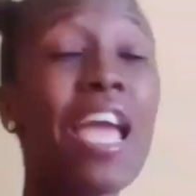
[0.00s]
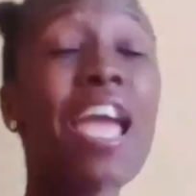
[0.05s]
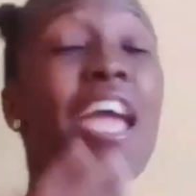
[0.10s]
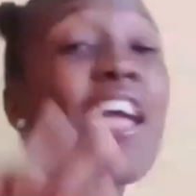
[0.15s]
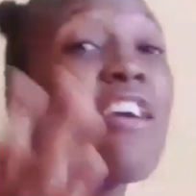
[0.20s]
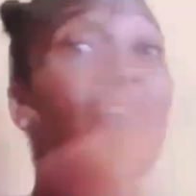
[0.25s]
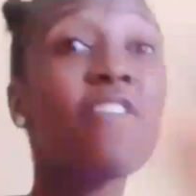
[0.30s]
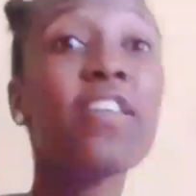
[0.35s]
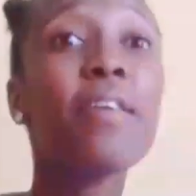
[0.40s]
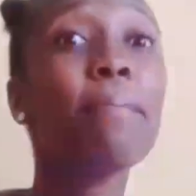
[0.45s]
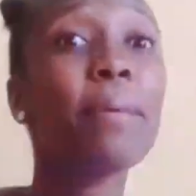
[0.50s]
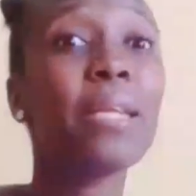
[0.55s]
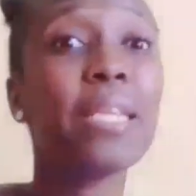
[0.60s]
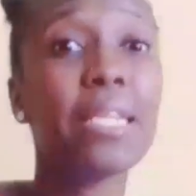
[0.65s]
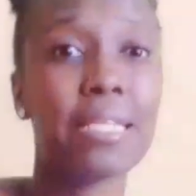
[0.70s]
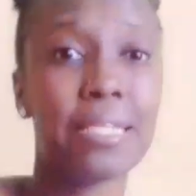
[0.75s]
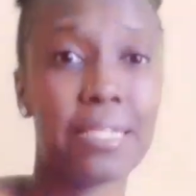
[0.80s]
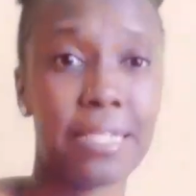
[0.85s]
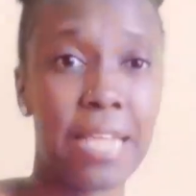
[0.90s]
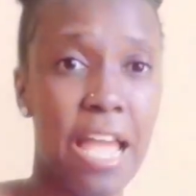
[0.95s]

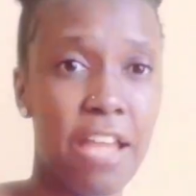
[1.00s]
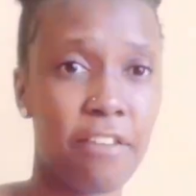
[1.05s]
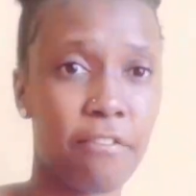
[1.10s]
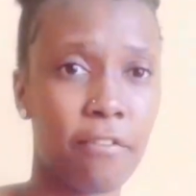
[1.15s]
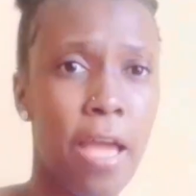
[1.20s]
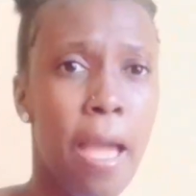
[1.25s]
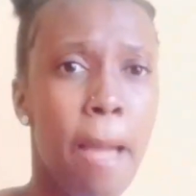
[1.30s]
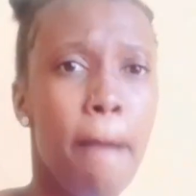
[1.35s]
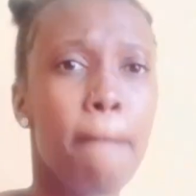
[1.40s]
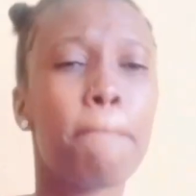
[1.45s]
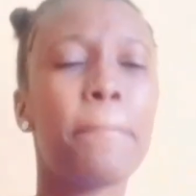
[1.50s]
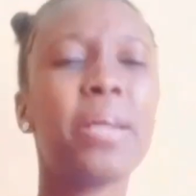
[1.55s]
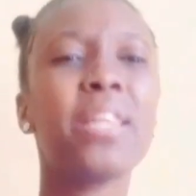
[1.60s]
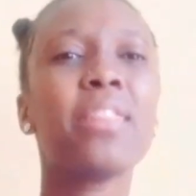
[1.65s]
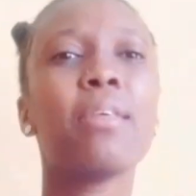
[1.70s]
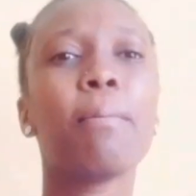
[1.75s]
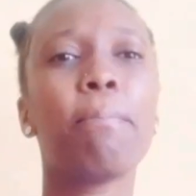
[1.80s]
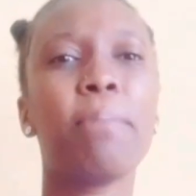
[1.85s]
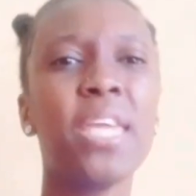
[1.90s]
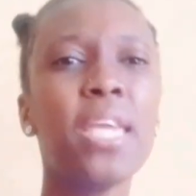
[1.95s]
everybody's life, but
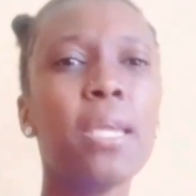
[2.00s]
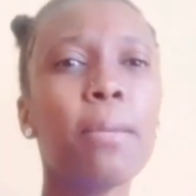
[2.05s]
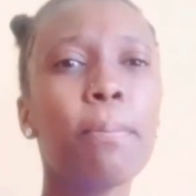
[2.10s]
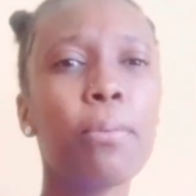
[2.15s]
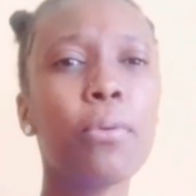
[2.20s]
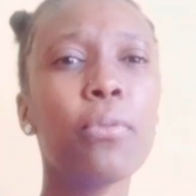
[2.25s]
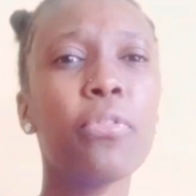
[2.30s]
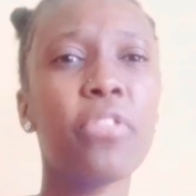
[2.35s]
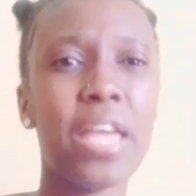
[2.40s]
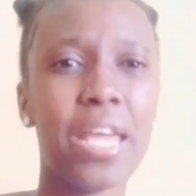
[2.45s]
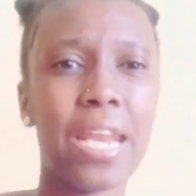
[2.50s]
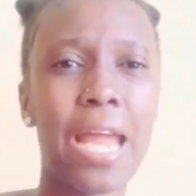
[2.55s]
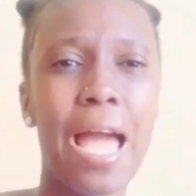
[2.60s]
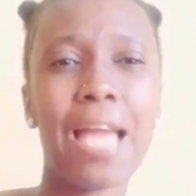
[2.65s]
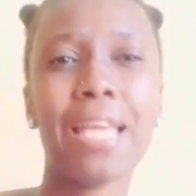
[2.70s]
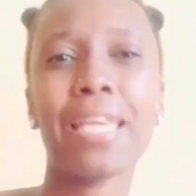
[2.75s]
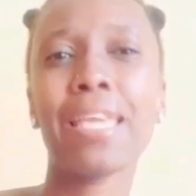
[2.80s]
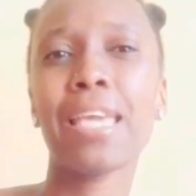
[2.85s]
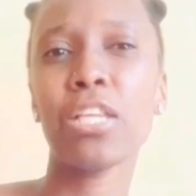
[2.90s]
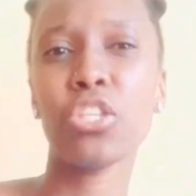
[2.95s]
the people that
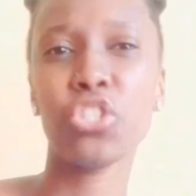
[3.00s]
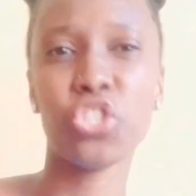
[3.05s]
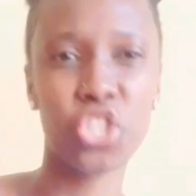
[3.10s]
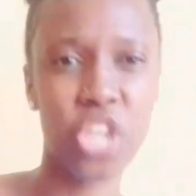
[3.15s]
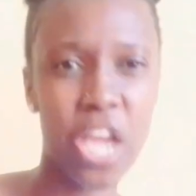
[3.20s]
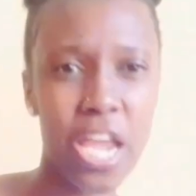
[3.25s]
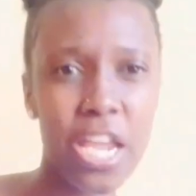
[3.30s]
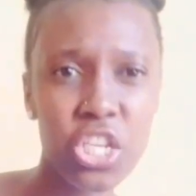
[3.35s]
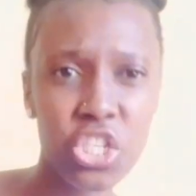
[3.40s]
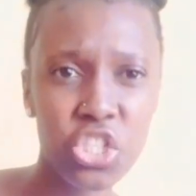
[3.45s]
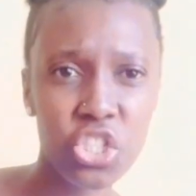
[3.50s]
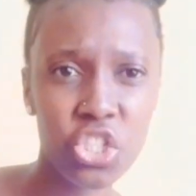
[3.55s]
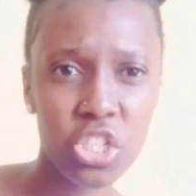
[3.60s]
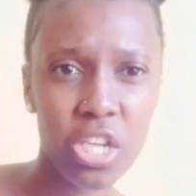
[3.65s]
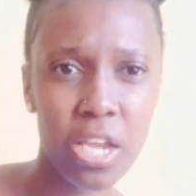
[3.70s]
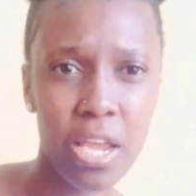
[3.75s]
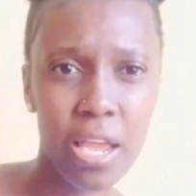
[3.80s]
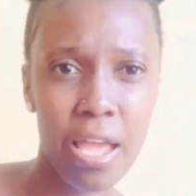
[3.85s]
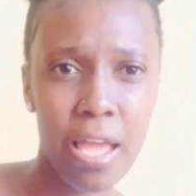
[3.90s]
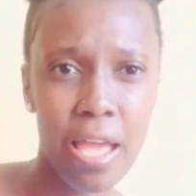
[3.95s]
I can change,
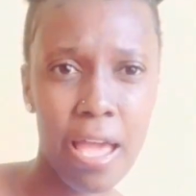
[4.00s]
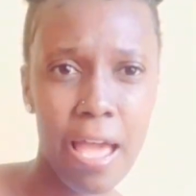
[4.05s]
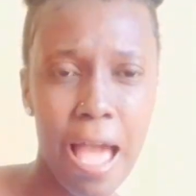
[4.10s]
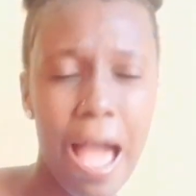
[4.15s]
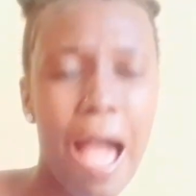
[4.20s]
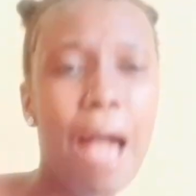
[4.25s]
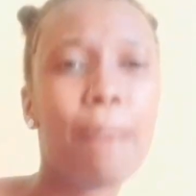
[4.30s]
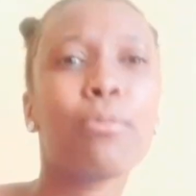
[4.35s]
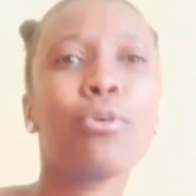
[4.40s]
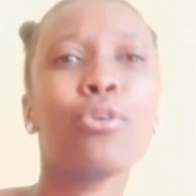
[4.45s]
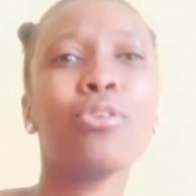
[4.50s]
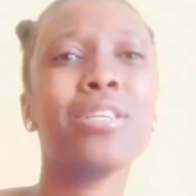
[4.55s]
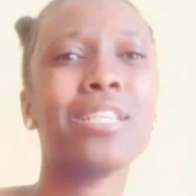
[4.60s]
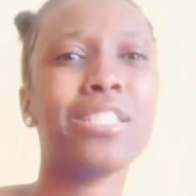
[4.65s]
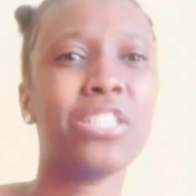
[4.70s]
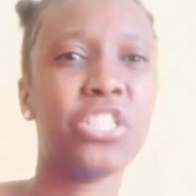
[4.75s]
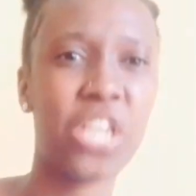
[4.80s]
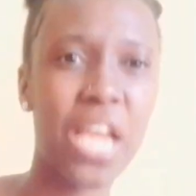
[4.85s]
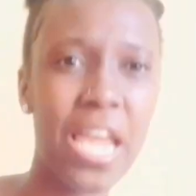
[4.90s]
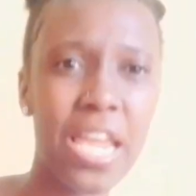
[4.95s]
I'm going
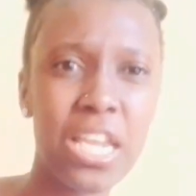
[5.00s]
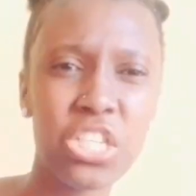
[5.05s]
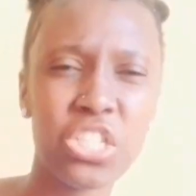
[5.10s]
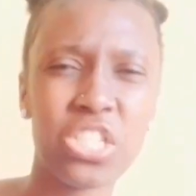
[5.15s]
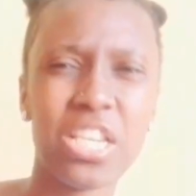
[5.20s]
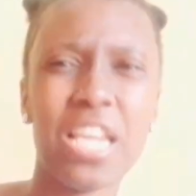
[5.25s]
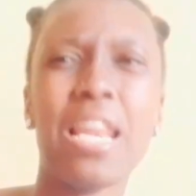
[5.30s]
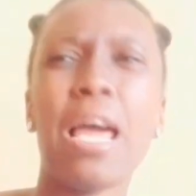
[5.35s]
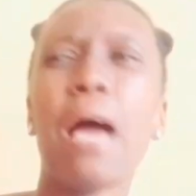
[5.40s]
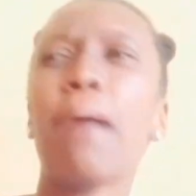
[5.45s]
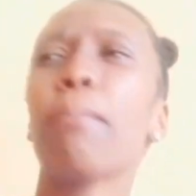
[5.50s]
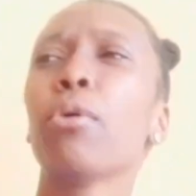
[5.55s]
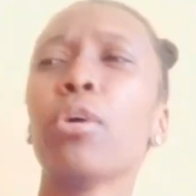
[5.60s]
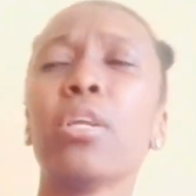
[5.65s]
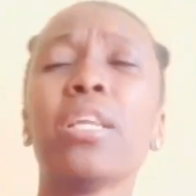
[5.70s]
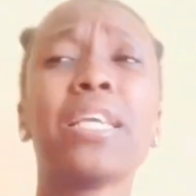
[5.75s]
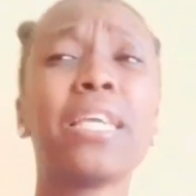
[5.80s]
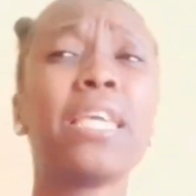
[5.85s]
to change, and I'm going to